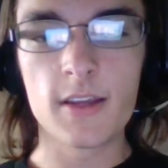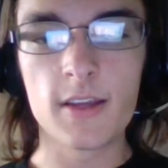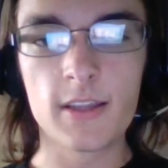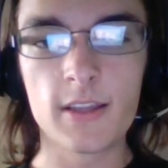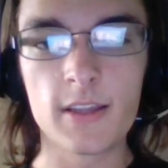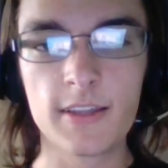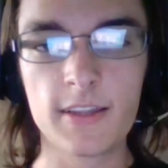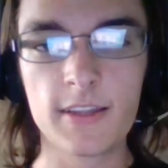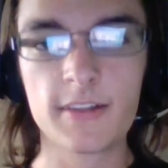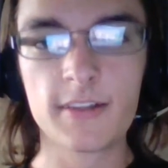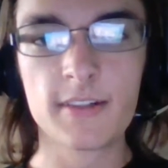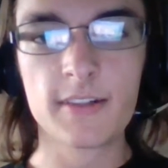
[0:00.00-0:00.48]

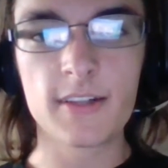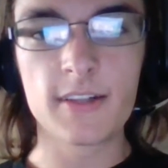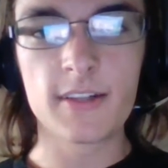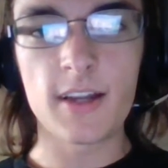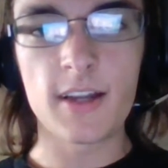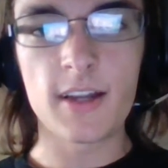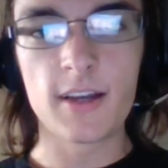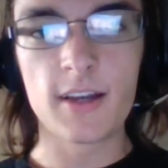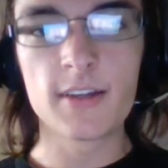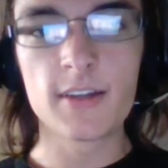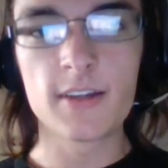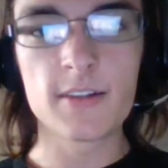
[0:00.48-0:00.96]
learned
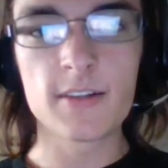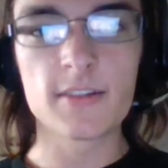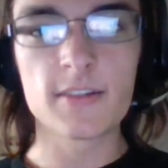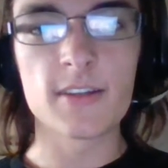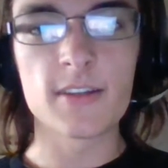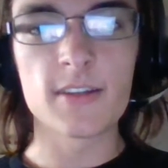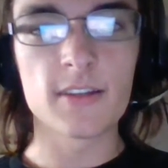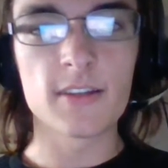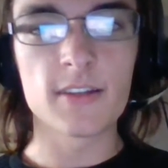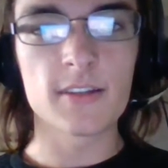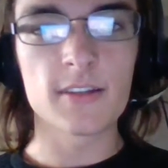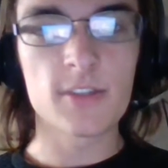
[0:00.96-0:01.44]
under
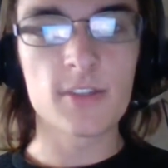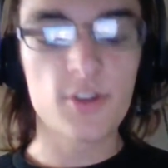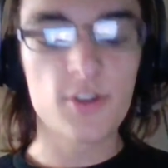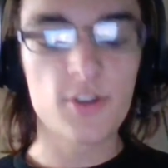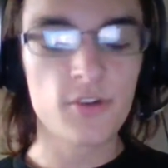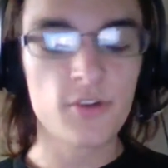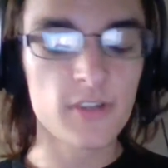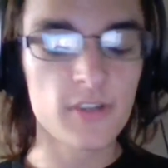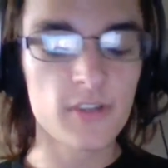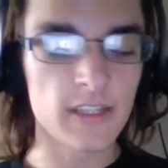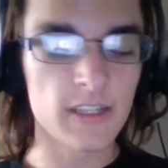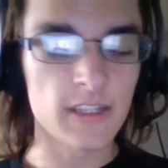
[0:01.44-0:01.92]
the
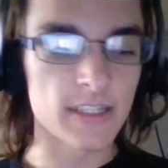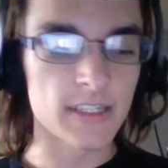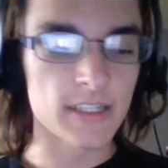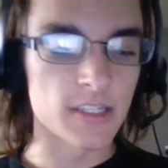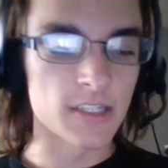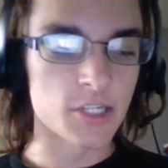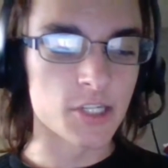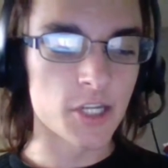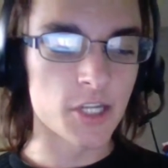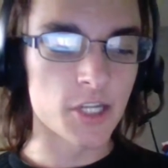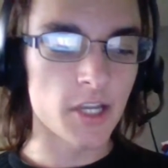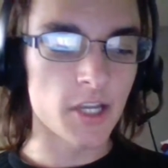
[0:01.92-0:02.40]

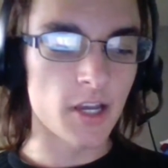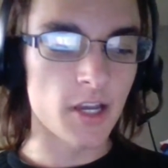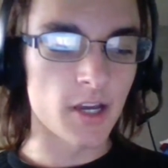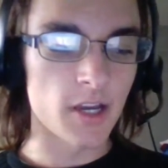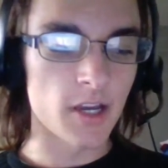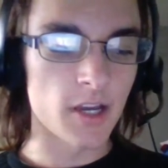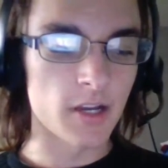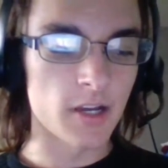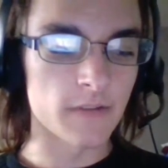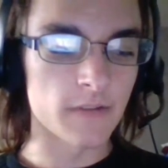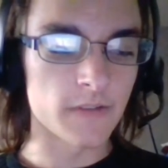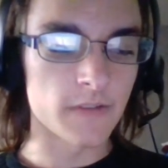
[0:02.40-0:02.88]
tutelage
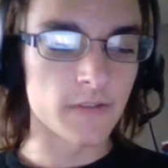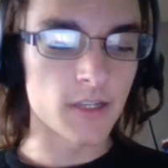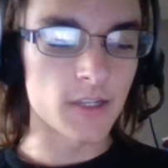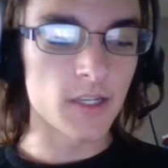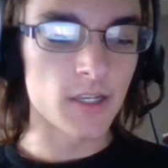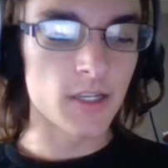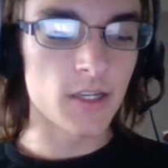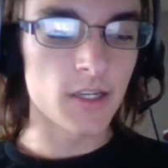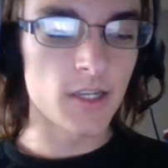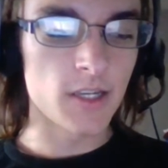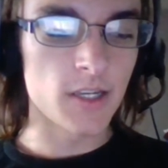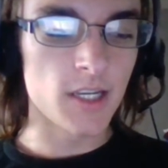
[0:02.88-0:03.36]
of
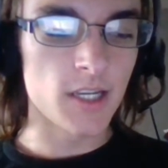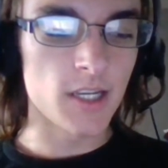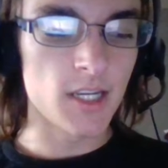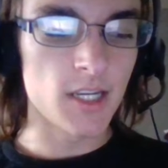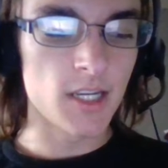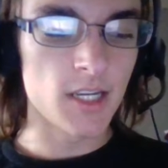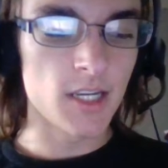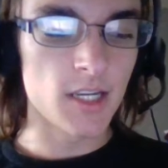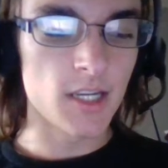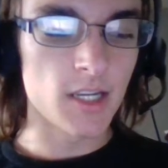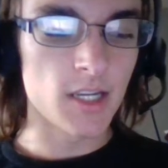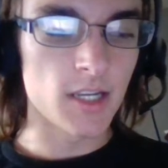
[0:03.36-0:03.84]

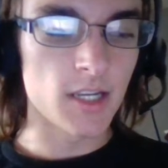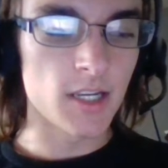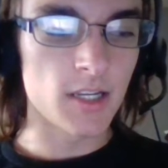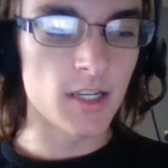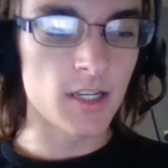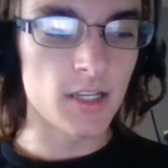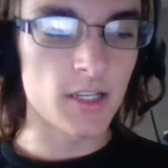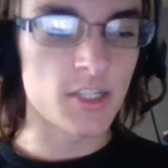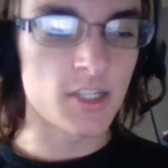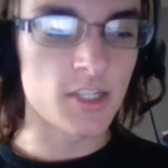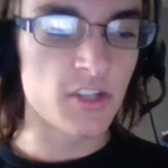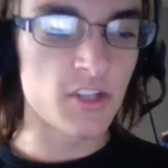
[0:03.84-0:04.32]

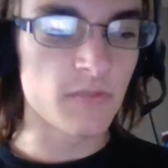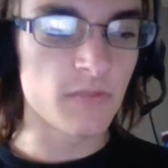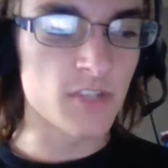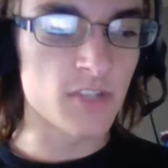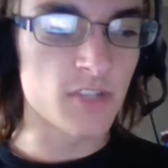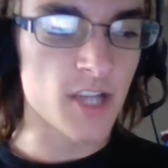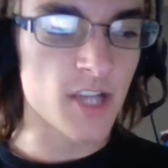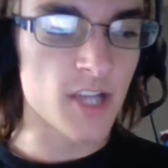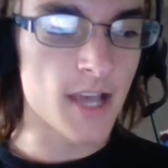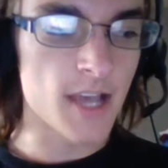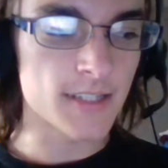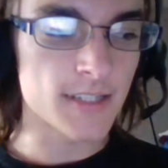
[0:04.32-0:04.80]
Jim
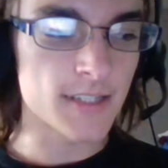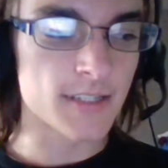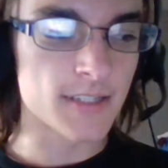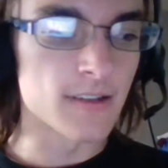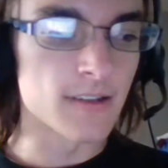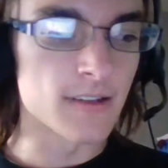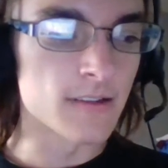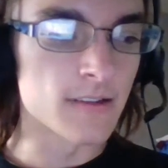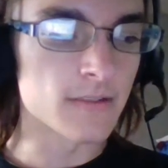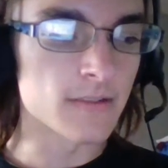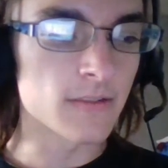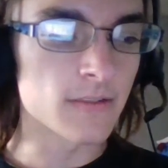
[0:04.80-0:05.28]

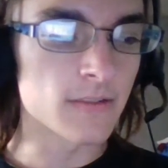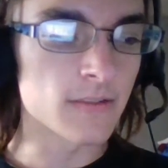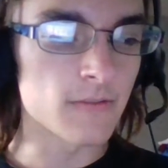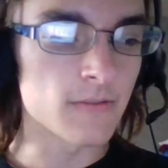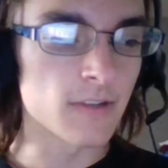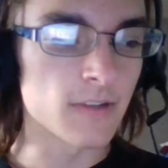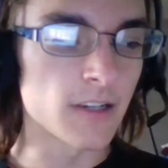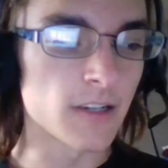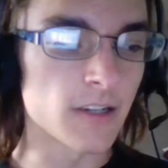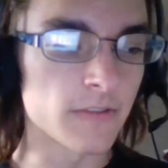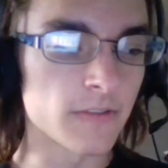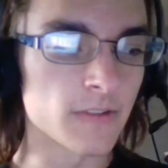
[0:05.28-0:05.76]
Johnson
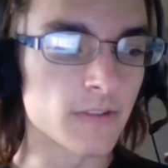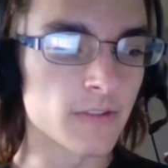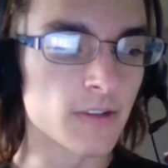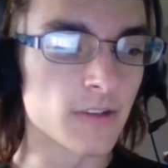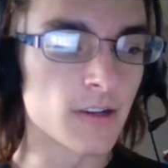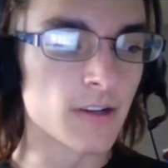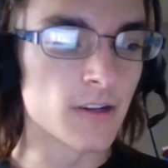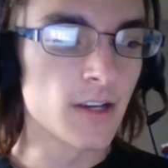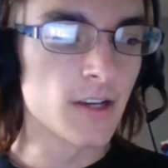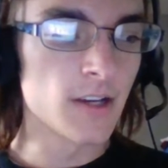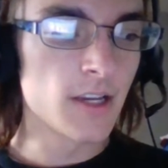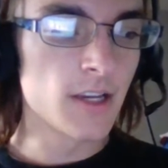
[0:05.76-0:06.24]

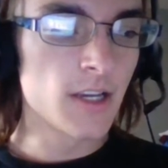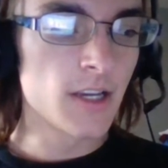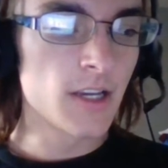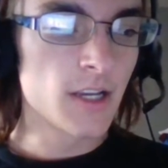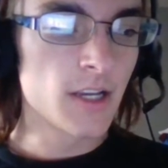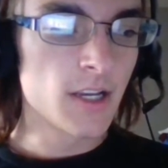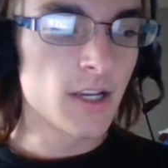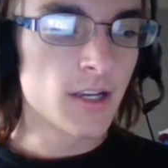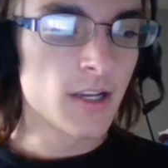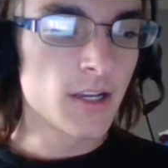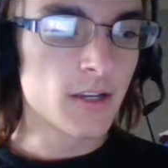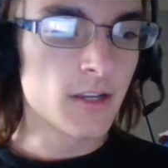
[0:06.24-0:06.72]
whenever
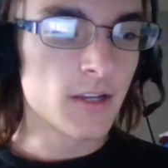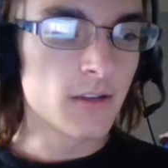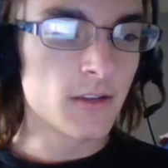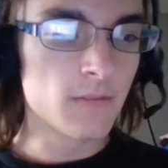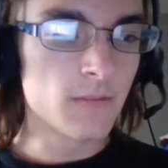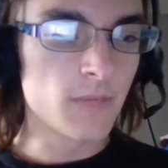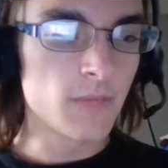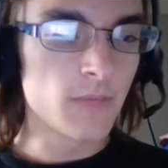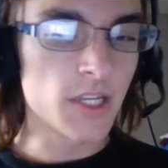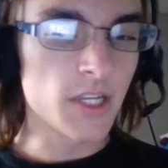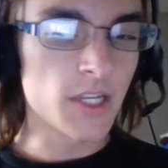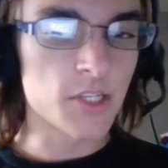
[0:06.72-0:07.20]

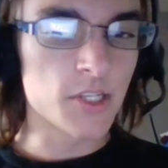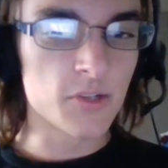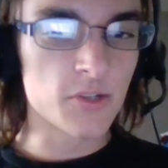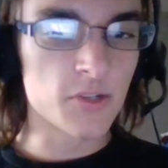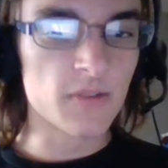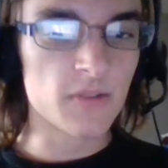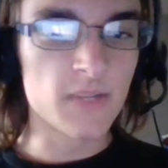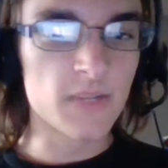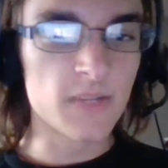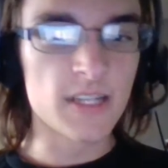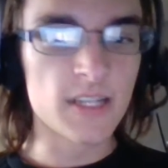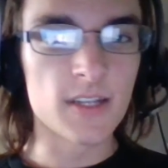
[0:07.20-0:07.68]

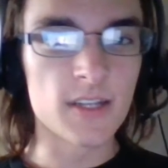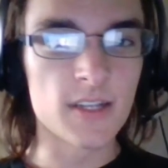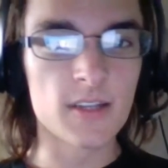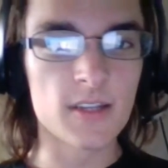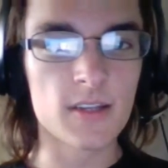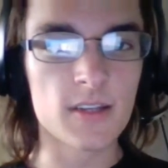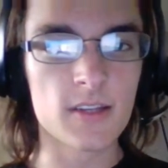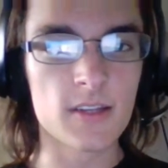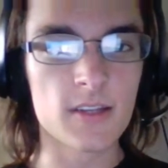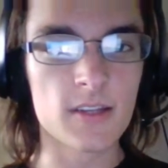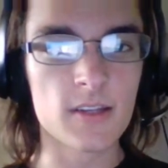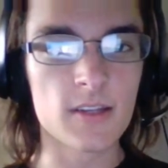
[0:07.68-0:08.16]
McDermott
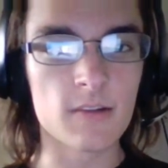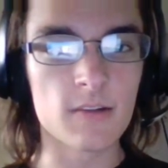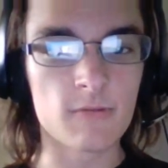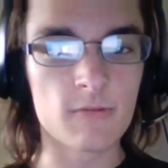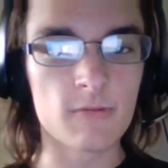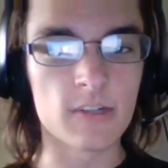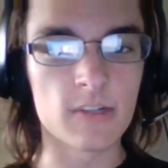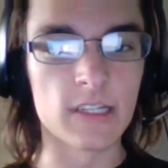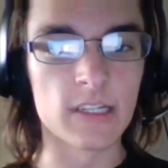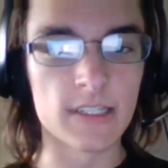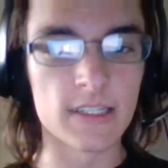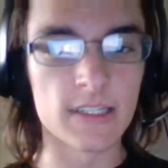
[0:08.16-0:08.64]

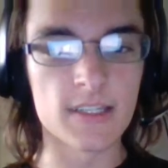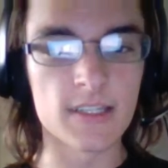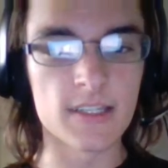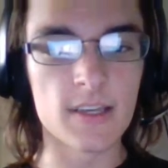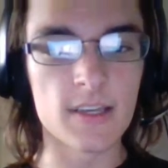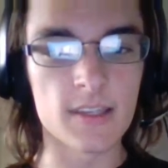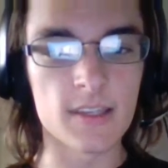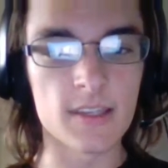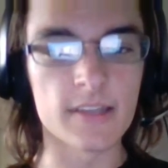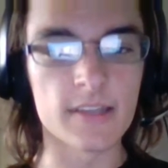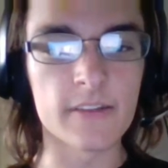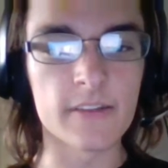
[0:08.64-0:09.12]
was
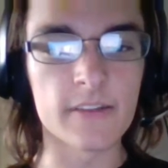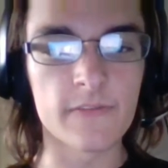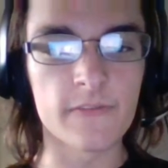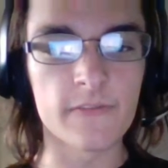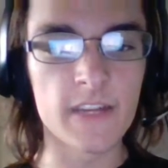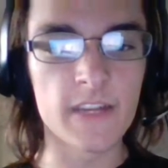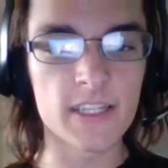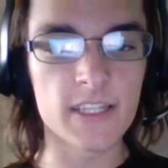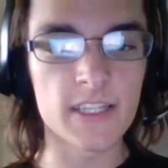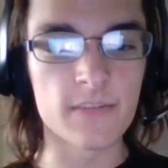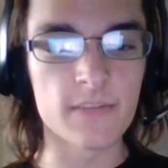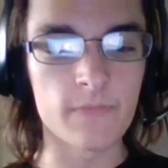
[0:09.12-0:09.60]
the
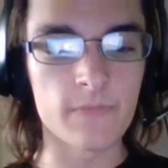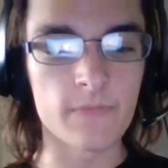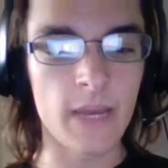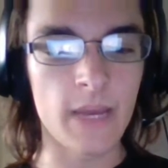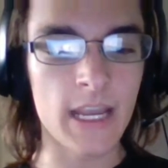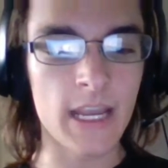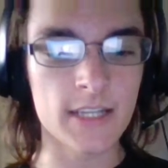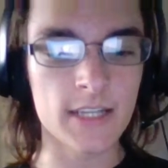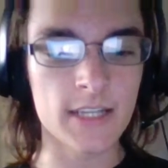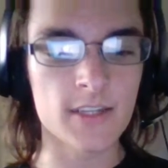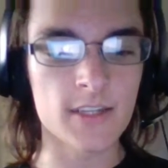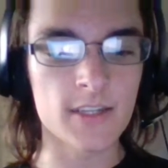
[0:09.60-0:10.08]
defensive
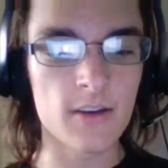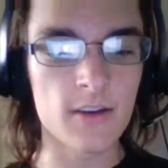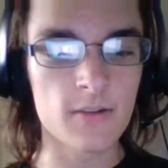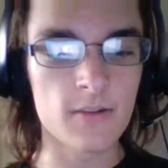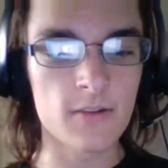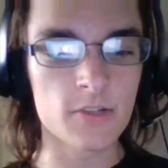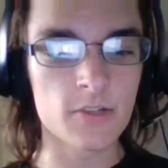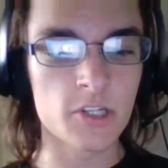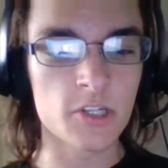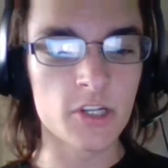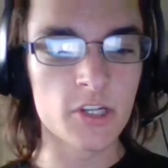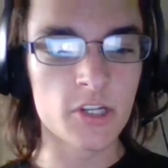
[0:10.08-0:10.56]
backs
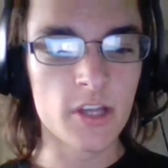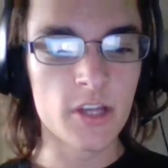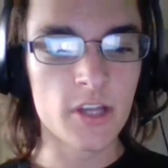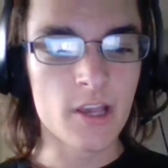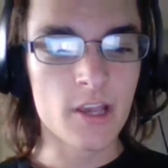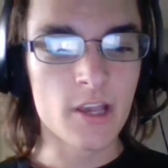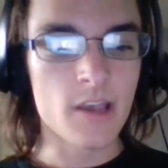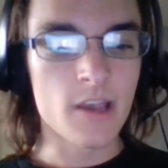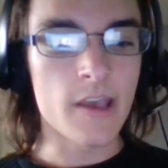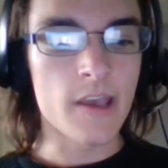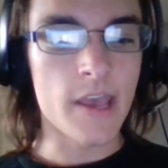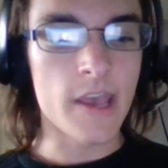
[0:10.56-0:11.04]
coach
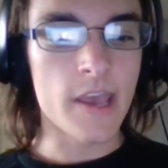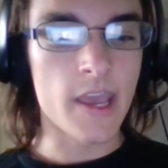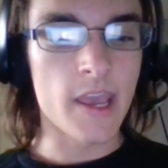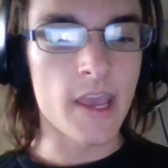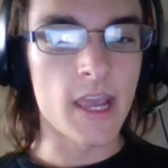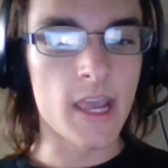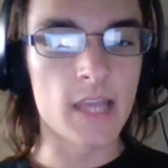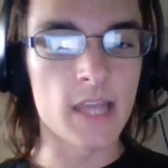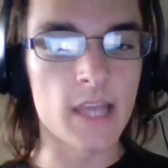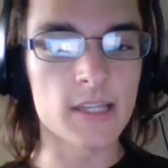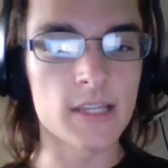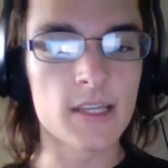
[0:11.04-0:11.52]

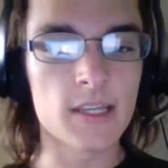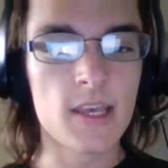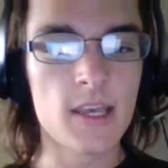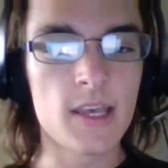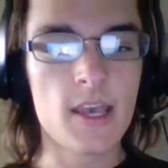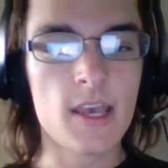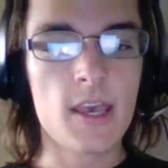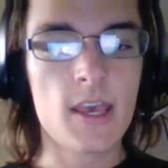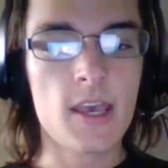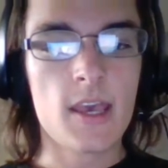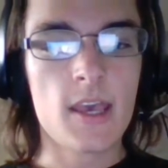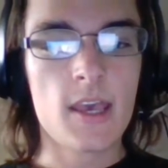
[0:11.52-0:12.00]
and
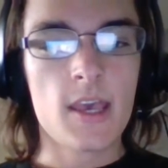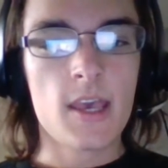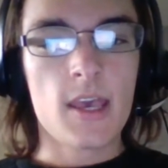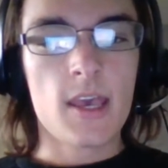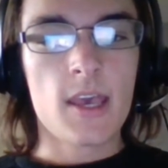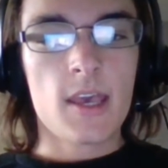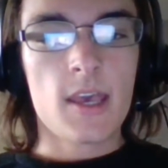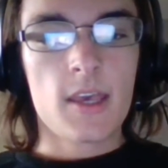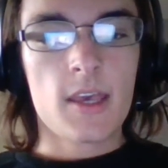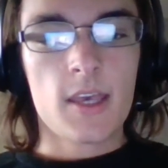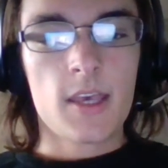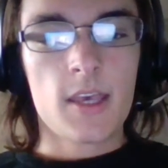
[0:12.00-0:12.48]

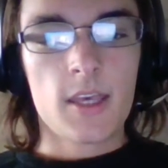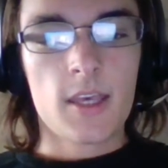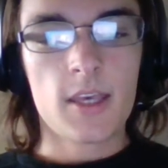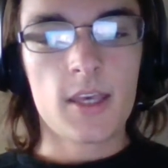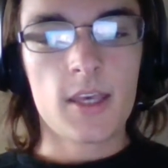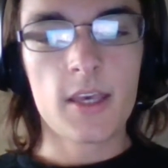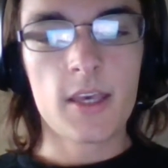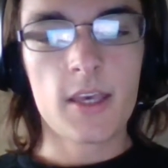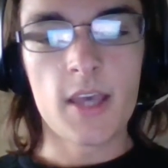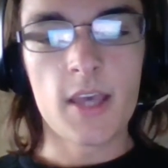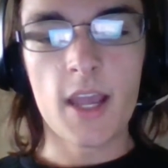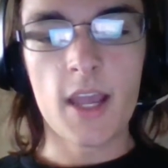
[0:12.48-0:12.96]

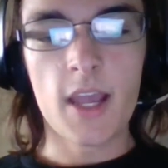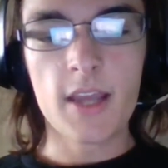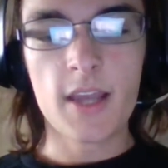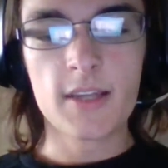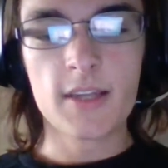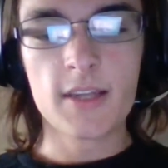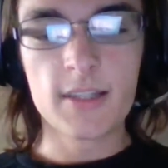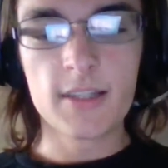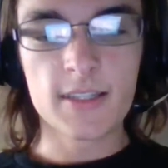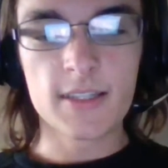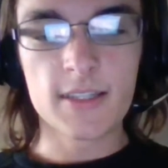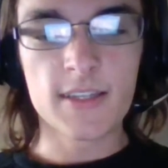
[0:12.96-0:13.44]

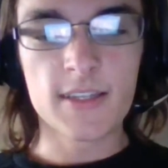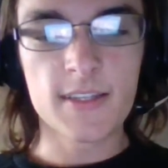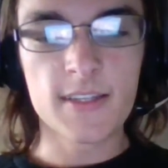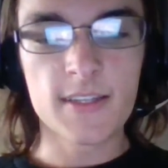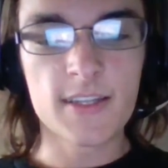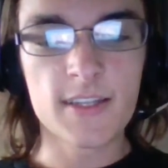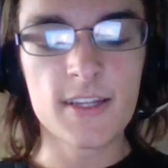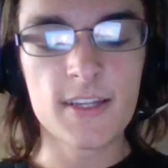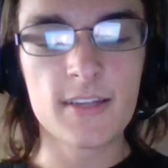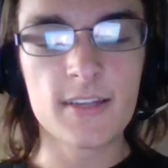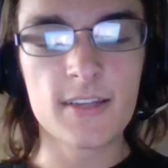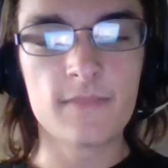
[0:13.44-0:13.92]
an
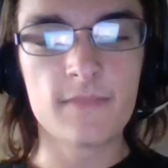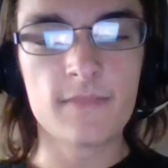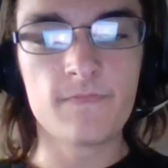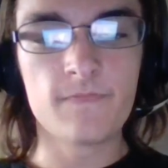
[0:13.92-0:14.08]
assistant